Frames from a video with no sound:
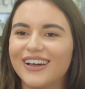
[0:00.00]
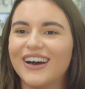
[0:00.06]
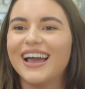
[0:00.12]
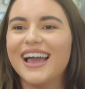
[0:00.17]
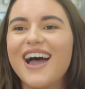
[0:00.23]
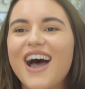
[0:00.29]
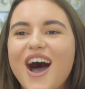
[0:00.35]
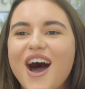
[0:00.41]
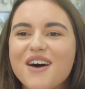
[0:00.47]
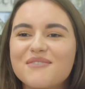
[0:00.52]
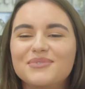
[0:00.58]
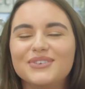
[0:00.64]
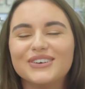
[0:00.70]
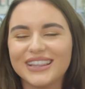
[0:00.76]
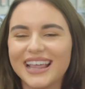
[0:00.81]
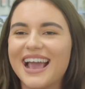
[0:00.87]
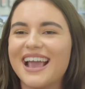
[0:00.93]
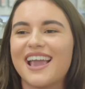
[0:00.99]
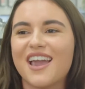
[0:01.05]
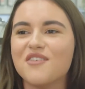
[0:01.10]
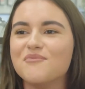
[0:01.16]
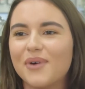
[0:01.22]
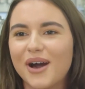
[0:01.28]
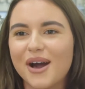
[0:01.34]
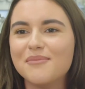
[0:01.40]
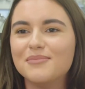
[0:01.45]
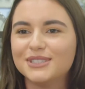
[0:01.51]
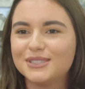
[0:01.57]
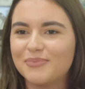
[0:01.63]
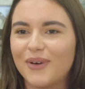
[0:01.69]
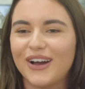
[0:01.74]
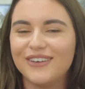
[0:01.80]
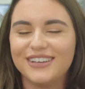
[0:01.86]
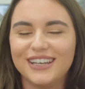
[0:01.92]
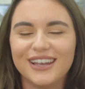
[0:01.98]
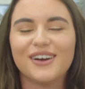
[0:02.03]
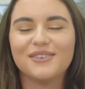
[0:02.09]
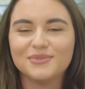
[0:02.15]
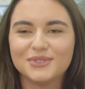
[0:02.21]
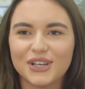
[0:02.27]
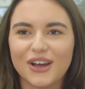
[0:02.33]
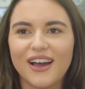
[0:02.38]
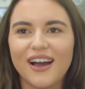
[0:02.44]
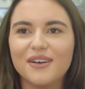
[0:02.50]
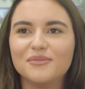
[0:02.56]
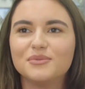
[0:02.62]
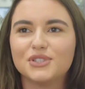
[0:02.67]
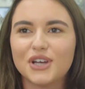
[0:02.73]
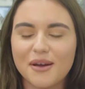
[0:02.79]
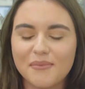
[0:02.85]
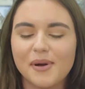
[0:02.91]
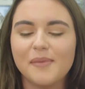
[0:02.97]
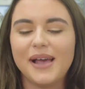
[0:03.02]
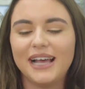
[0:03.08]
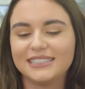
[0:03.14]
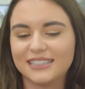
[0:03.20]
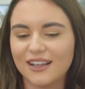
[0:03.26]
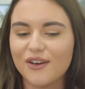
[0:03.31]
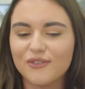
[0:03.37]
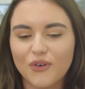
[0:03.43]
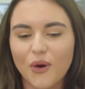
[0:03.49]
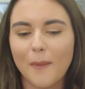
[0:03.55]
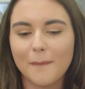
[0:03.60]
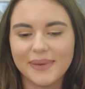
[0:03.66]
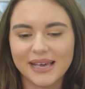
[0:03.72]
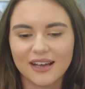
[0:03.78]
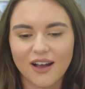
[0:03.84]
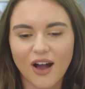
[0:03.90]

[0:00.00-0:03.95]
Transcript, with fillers: like I'm not there yet, but I'm aspiring, like I'm, try I'm trying my best and I've got big